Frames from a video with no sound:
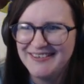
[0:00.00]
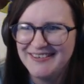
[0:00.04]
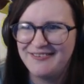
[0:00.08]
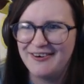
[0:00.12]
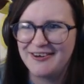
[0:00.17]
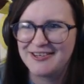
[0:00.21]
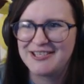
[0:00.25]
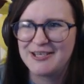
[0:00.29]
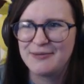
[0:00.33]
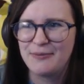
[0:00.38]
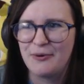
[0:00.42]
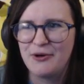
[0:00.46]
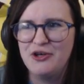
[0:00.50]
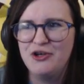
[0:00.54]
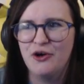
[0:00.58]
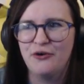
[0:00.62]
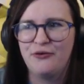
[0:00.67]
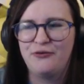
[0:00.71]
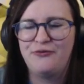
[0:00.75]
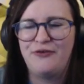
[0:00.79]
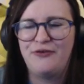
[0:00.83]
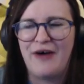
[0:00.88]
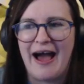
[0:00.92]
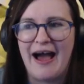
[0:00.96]
Foxy, what, your
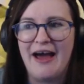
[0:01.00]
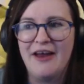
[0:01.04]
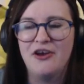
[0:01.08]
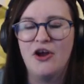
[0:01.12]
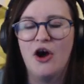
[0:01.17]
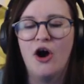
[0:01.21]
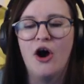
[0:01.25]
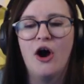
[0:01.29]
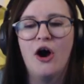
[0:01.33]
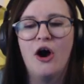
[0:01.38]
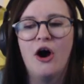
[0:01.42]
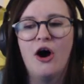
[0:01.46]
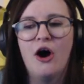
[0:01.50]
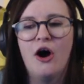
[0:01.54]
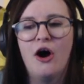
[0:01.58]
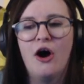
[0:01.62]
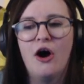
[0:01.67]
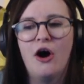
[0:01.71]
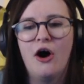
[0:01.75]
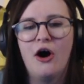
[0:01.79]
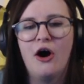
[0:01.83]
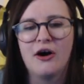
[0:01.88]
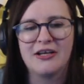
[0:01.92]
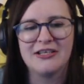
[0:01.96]
fan?
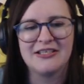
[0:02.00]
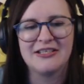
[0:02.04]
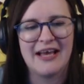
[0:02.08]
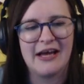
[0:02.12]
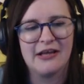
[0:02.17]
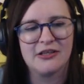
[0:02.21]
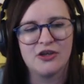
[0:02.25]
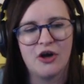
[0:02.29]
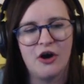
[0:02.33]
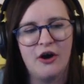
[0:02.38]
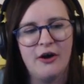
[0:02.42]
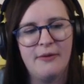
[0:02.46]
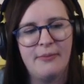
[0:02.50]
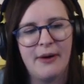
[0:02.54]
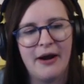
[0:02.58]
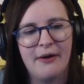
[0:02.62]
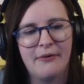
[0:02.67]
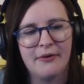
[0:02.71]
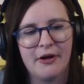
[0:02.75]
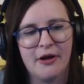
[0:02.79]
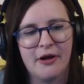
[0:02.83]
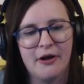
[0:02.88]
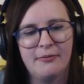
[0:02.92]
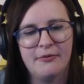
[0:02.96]
Oh, because it gets hot in
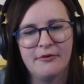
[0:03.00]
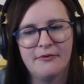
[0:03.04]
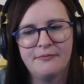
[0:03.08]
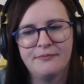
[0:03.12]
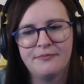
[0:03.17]
Pirate Cove.